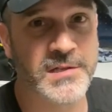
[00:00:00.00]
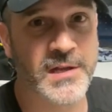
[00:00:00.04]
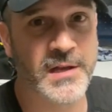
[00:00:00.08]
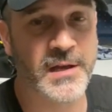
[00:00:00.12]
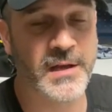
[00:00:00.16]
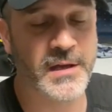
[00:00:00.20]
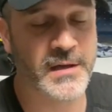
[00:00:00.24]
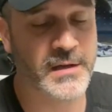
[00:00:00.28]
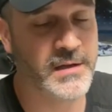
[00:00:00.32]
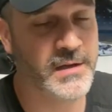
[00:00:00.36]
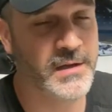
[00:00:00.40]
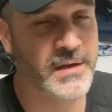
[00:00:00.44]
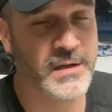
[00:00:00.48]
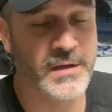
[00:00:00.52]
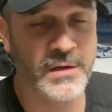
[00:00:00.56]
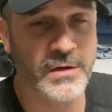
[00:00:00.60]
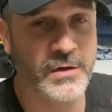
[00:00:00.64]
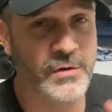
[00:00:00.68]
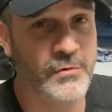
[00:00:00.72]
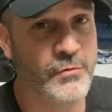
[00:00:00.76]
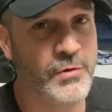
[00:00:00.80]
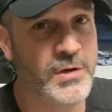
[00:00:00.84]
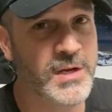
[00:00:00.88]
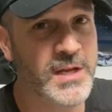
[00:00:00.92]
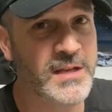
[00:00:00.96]

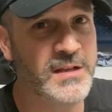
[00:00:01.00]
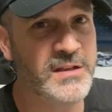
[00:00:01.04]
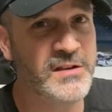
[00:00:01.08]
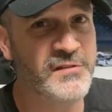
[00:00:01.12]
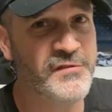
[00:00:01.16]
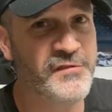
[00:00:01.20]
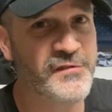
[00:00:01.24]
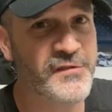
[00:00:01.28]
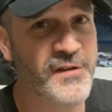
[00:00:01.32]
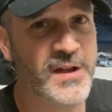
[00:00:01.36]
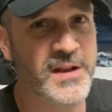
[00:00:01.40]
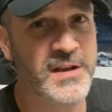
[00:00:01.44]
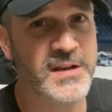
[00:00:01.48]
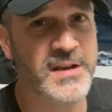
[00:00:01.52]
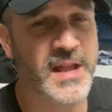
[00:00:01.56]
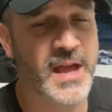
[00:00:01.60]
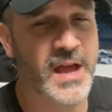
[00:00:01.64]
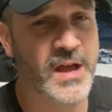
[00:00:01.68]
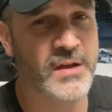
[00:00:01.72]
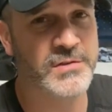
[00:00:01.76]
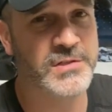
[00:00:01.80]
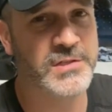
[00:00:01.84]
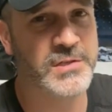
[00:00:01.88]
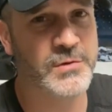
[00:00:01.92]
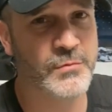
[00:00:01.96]
we're getting the front
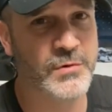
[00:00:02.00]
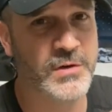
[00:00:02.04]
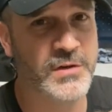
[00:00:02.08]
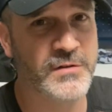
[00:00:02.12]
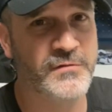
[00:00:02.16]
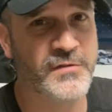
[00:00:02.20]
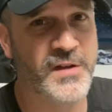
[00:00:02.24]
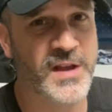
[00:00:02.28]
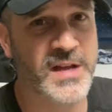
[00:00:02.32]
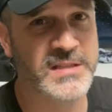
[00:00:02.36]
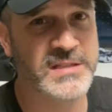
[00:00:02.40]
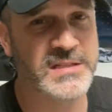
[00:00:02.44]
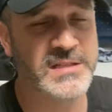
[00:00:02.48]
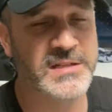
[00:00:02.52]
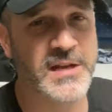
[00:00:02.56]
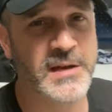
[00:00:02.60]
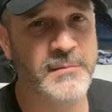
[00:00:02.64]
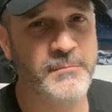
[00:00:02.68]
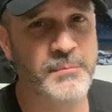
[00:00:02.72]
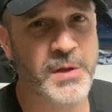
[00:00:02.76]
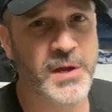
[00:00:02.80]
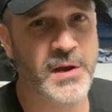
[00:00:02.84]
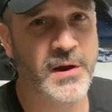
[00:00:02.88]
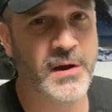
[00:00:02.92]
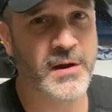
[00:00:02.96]
now. So we're advancing
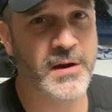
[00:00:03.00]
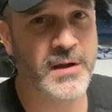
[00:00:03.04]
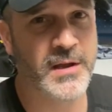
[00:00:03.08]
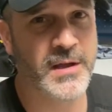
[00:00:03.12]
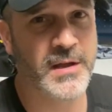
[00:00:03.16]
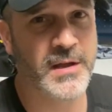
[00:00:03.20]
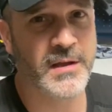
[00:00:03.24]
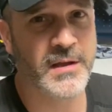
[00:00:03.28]
up here.